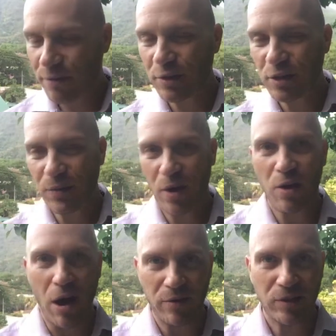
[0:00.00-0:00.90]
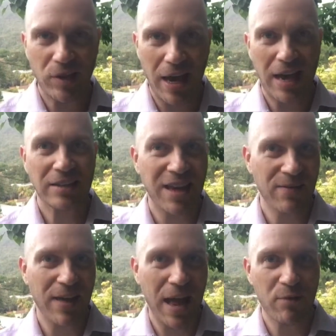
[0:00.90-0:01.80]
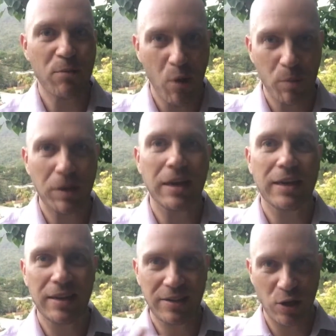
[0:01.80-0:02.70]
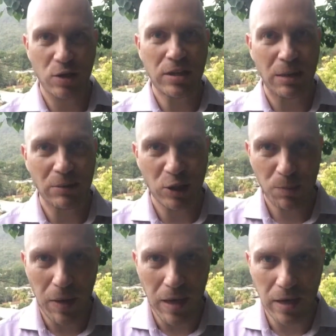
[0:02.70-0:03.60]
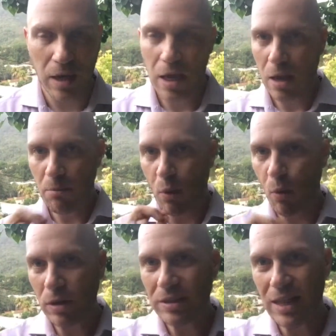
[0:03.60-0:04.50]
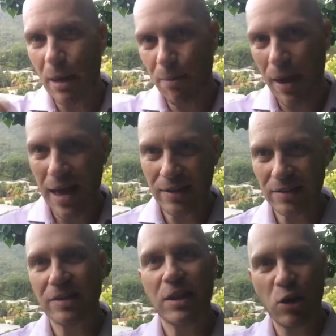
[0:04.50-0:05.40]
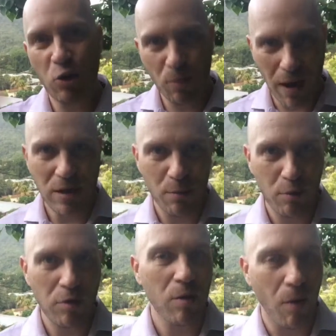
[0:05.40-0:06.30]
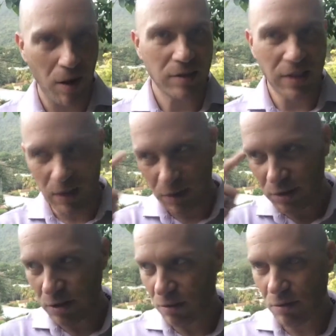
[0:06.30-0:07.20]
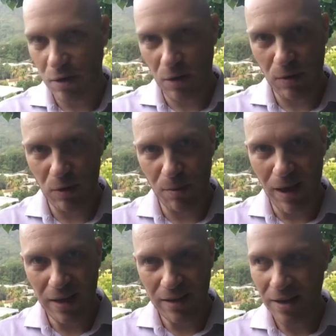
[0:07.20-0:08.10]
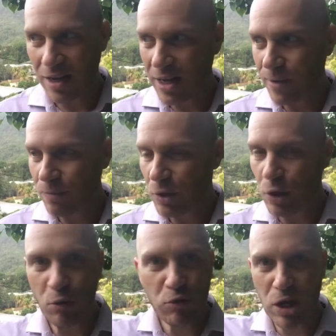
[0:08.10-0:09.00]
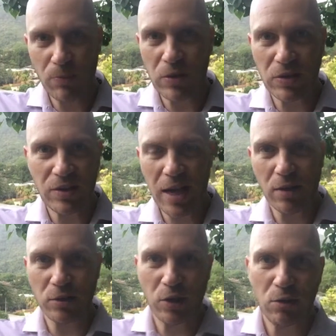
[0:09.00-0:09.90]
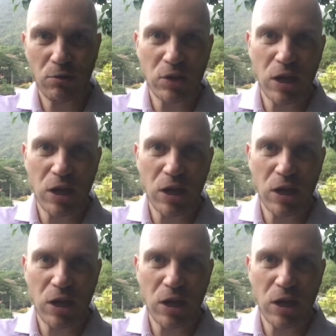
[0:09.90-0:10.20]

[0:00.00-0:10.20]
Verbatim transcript: first of all, you obviously ask if they have a moment and it's a good time to speak. But once that passes, and you remind them who you are, etc., so that you're in their mind. You don't jump to sales. You don't